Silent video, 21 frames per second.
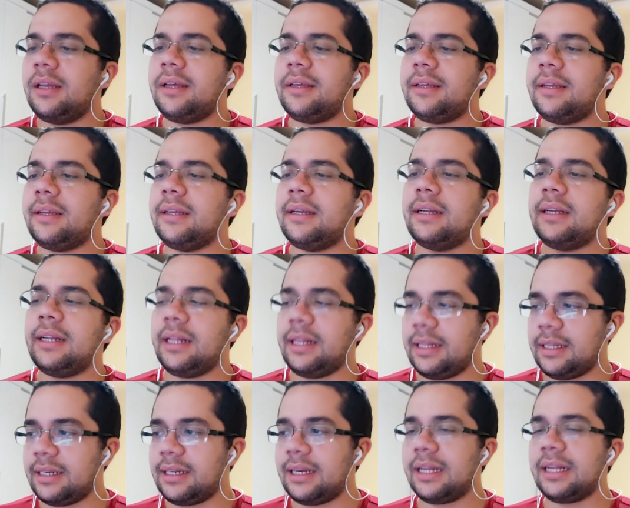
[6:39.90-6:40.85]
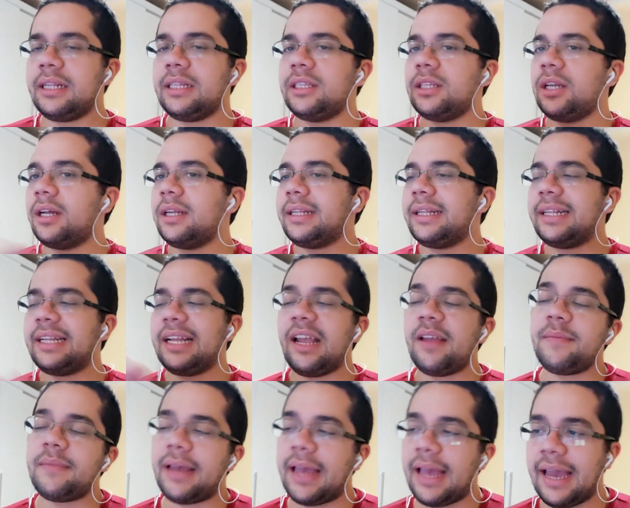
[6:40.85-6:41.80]
Hey, let's not
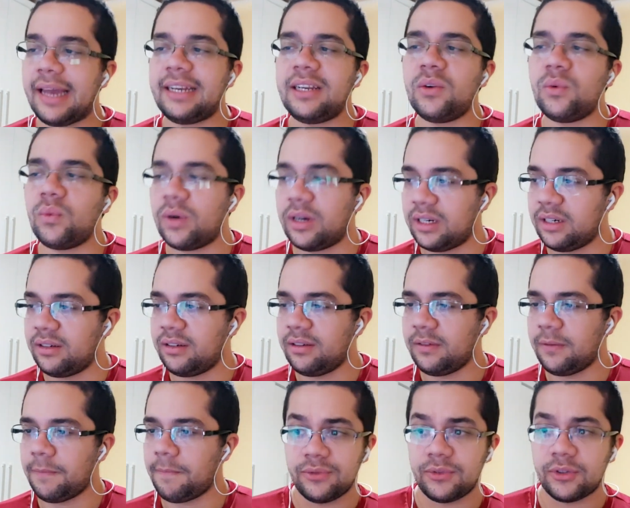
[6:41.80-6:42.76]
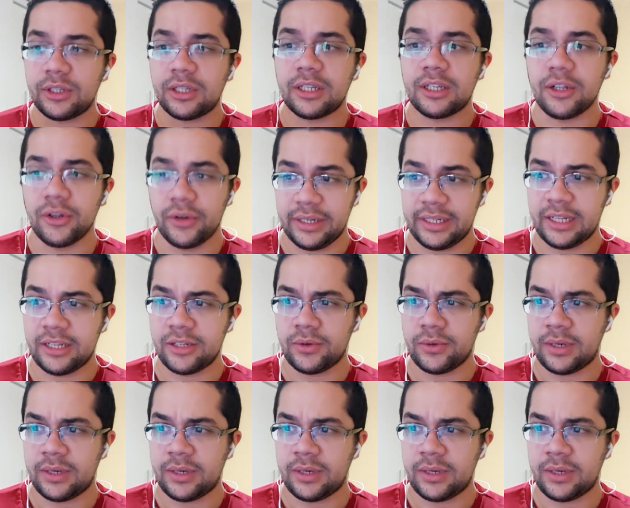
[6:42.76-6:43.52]
shame anyone for their choices,